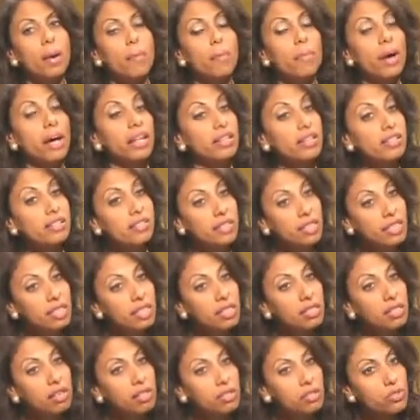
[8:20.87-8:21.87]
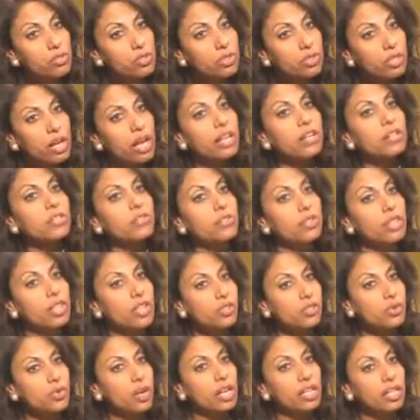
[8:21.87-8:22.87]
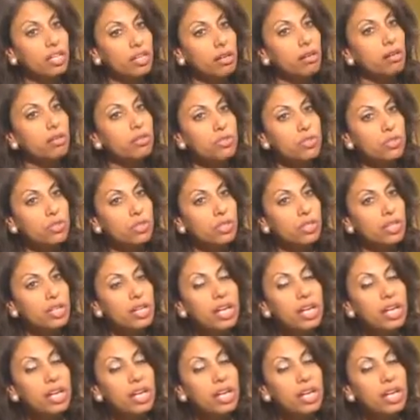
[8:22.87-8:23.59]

Palestinian culture and into the Israeli culture.